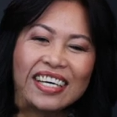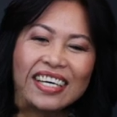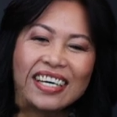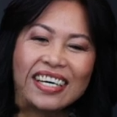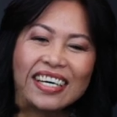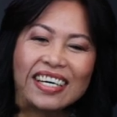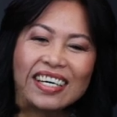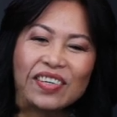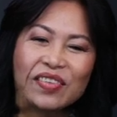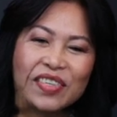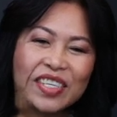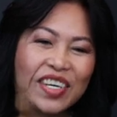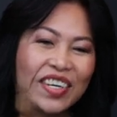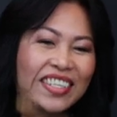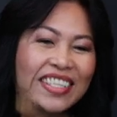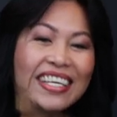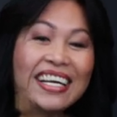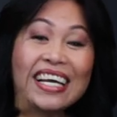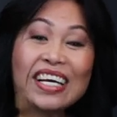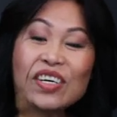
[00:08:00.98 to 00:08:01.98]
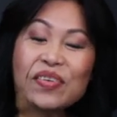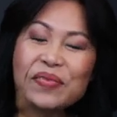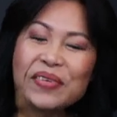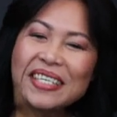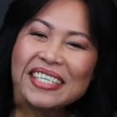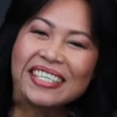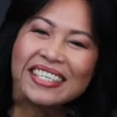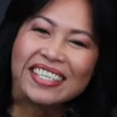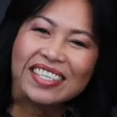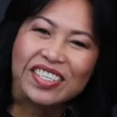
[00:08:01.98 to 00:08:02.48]
with all the help
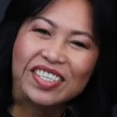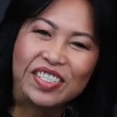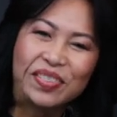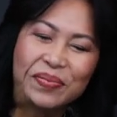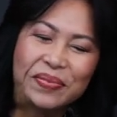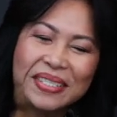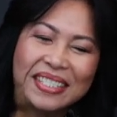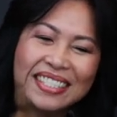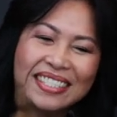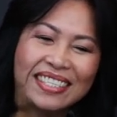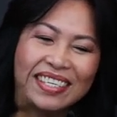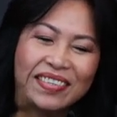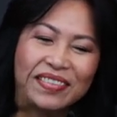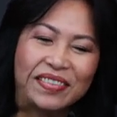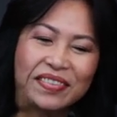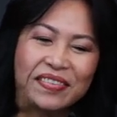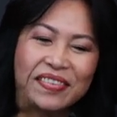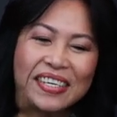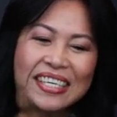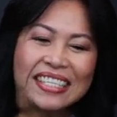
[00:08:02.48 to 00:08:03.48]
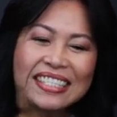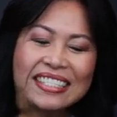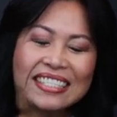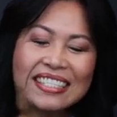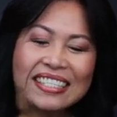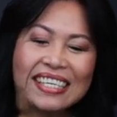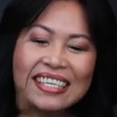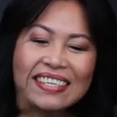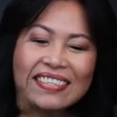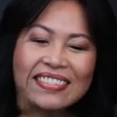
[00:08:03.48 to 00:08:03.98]
and encouragement of friends,
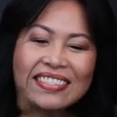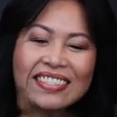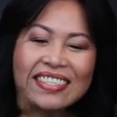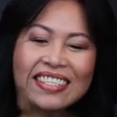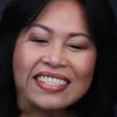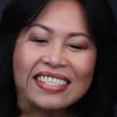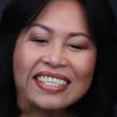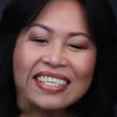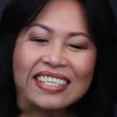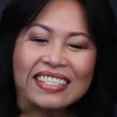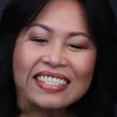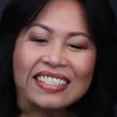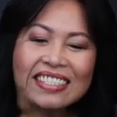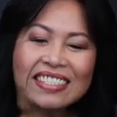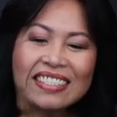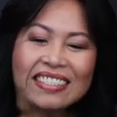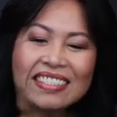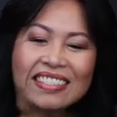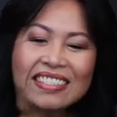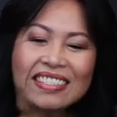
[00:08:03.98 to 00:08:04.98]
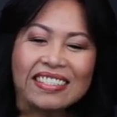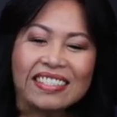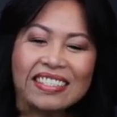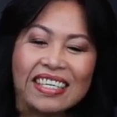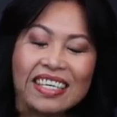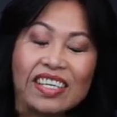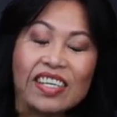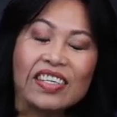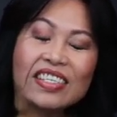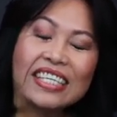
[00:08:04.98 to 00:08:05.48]
and I start get
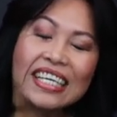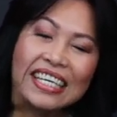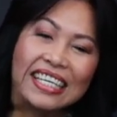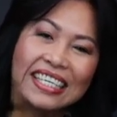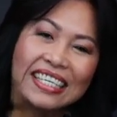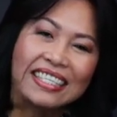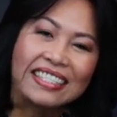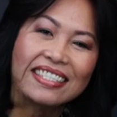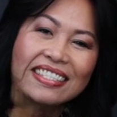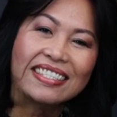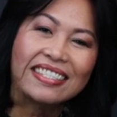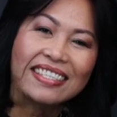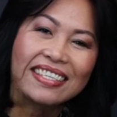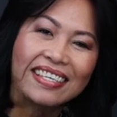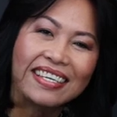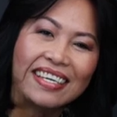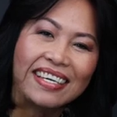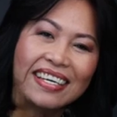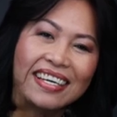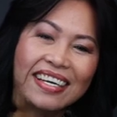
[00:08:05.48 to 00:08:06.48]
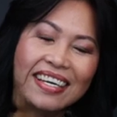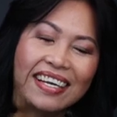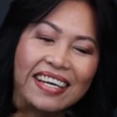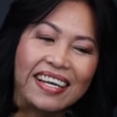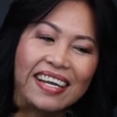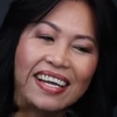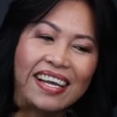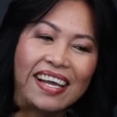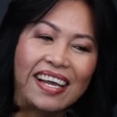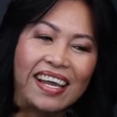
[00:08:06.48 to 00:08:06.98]
on dating.
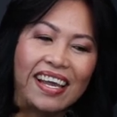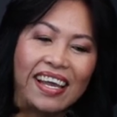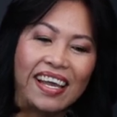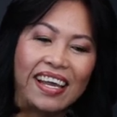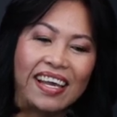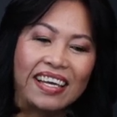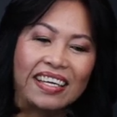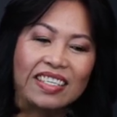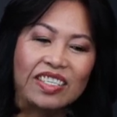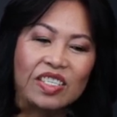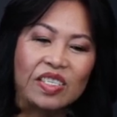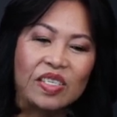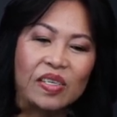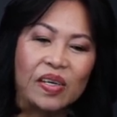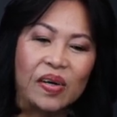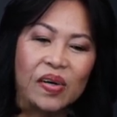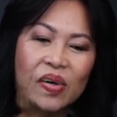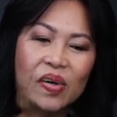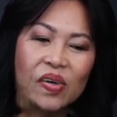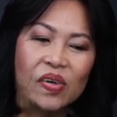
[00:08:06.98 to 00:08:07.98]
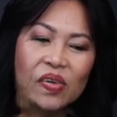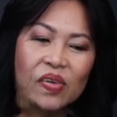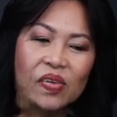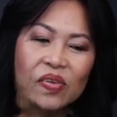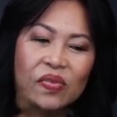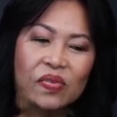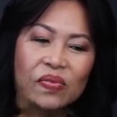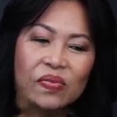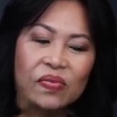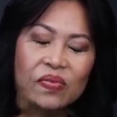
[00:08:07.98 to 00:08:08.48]
And
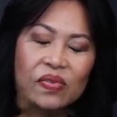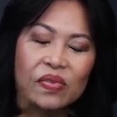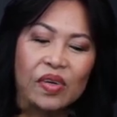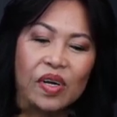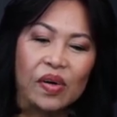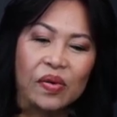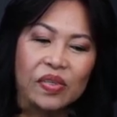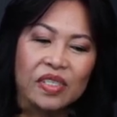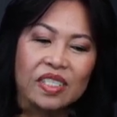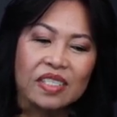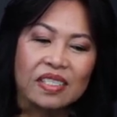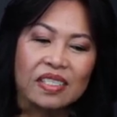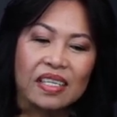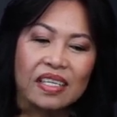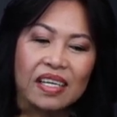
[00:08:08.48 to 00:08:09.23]
so I was